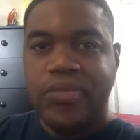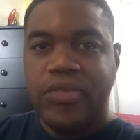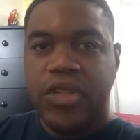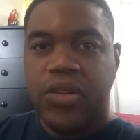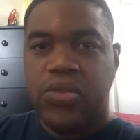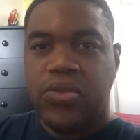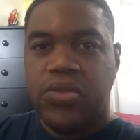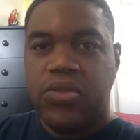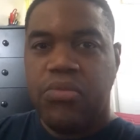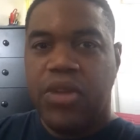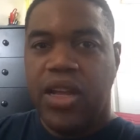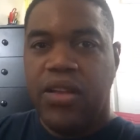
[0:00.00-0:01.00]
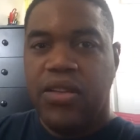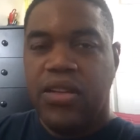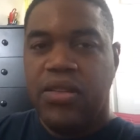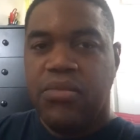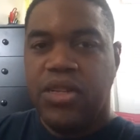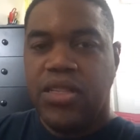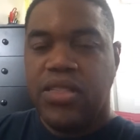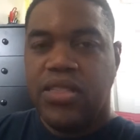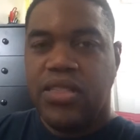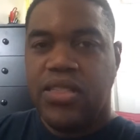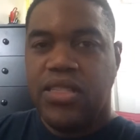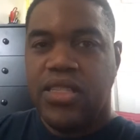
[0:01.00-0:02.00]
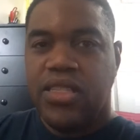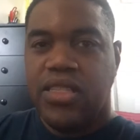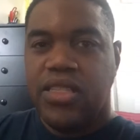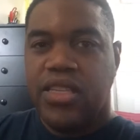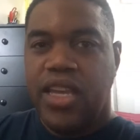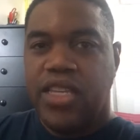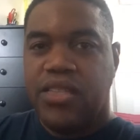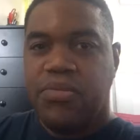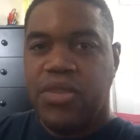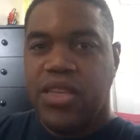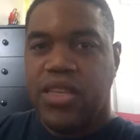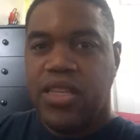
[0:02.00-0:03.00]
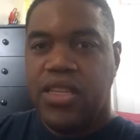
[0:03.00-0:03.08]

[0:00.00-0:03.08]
oh shoot, my sister just test me.